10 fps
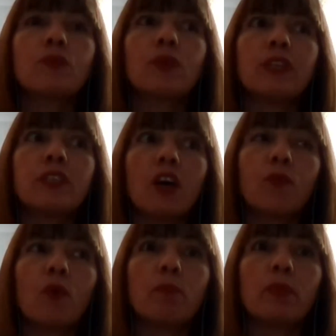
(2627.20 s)
that's a really
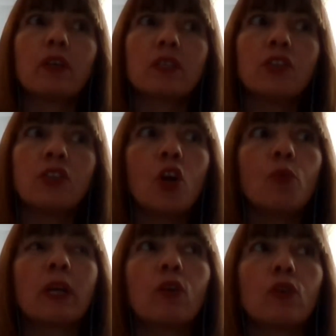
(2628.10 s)
tough one, because I know
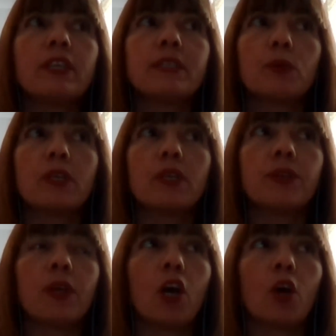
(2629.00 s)
my colleagues
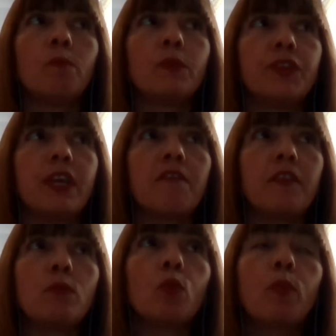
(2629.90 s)
within
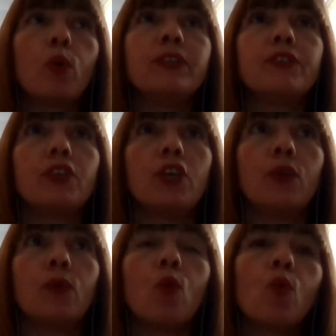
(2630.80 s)
DFE will point
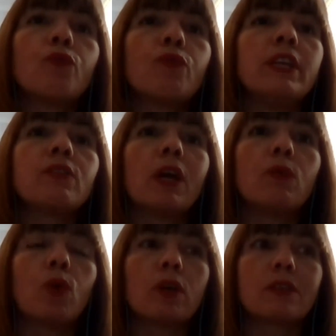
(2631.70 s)
to all the really
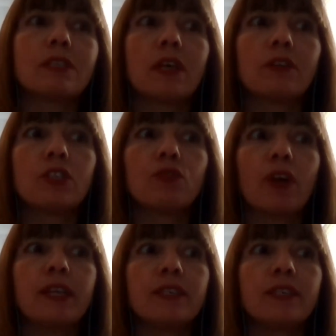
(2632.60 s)
great work that's done to
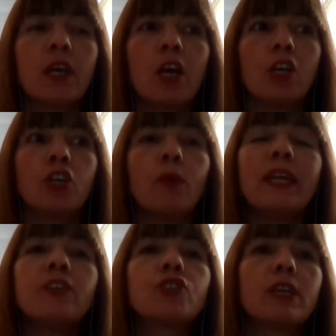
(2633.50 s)
raise,
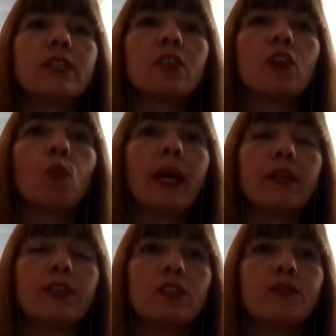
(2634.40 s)
interest and
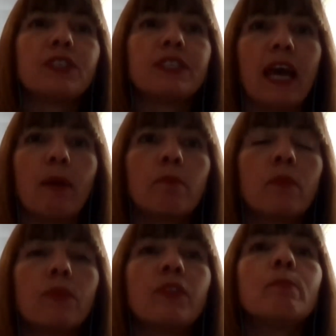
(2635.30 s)
awareness of
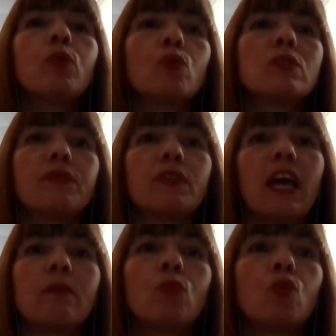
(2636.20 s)
STEM and the importance of
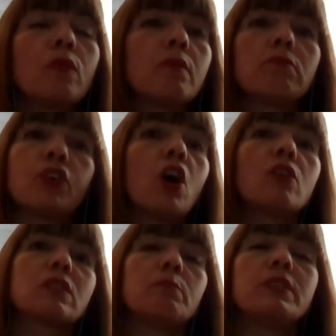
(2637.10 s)
getting more
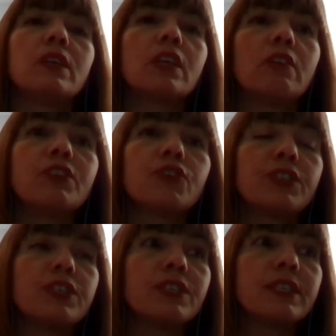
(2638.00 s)
girls in particular
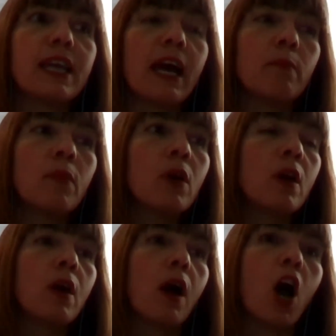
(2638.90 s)
interested in STEM,
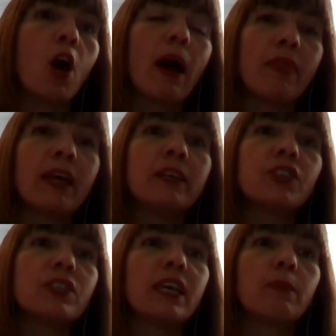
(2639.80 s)
and then
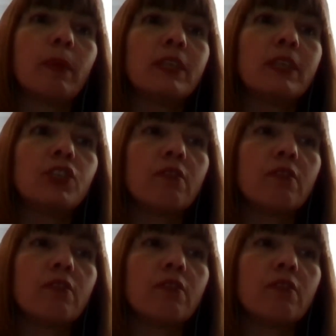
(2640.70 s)
to take up